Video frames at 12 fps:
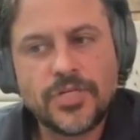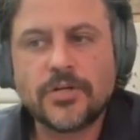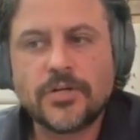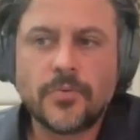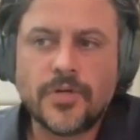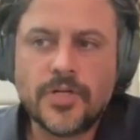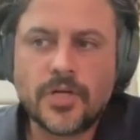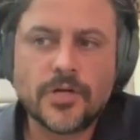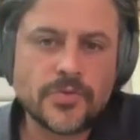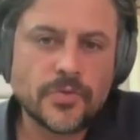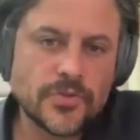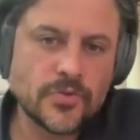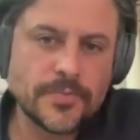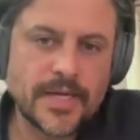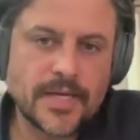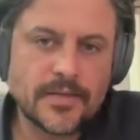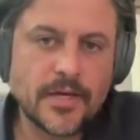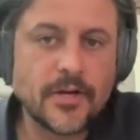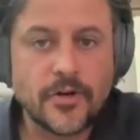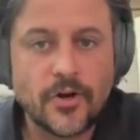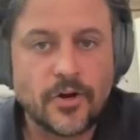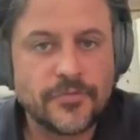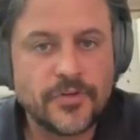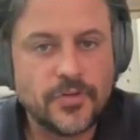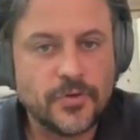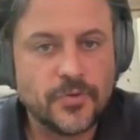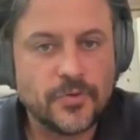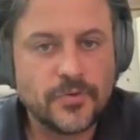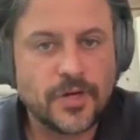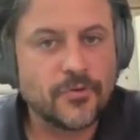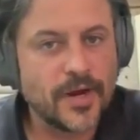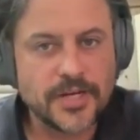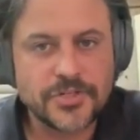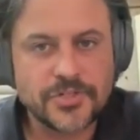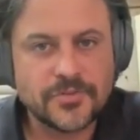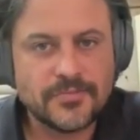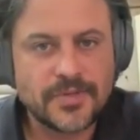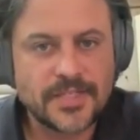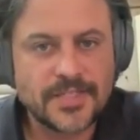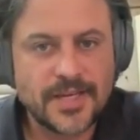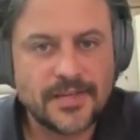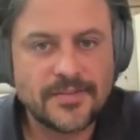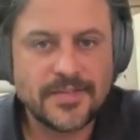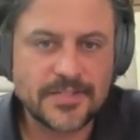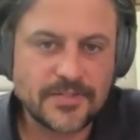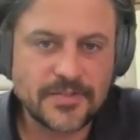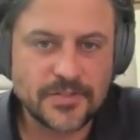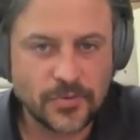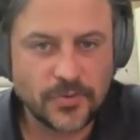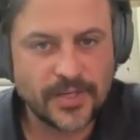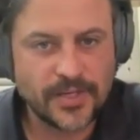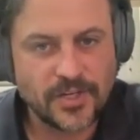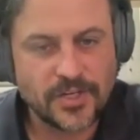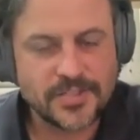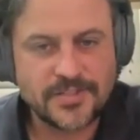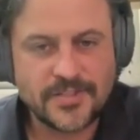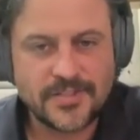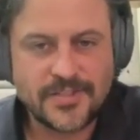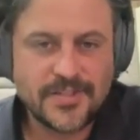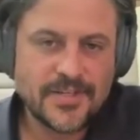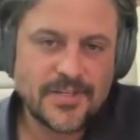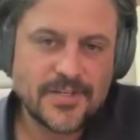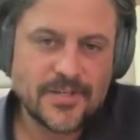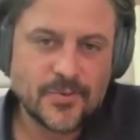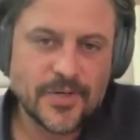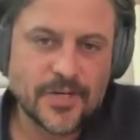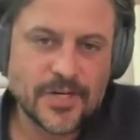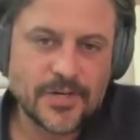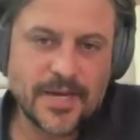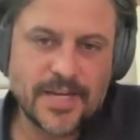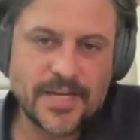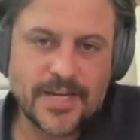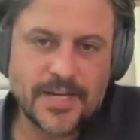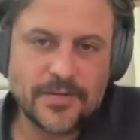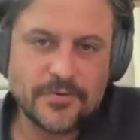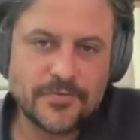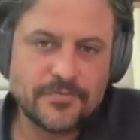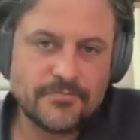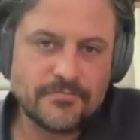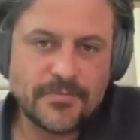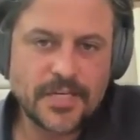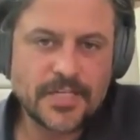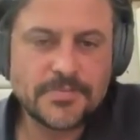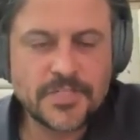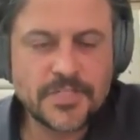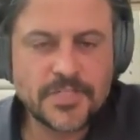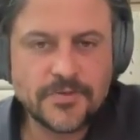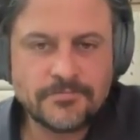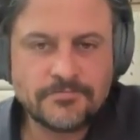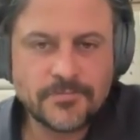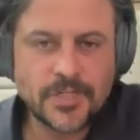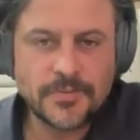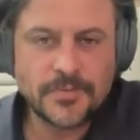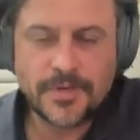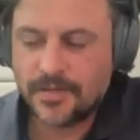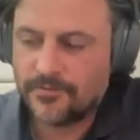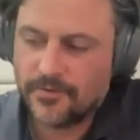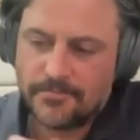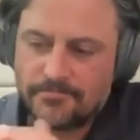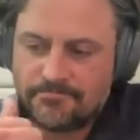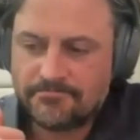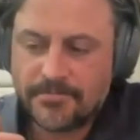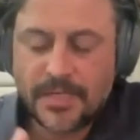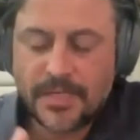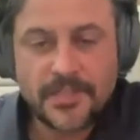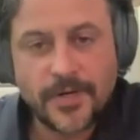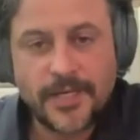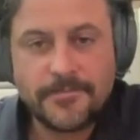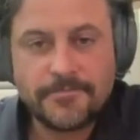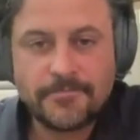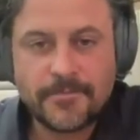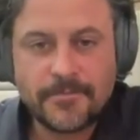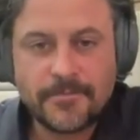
Generally, when you go to a tool maker, they don't offer you a range. They say, this is the tooling cost. We're going to make it out of X material. We're going to make it from P20,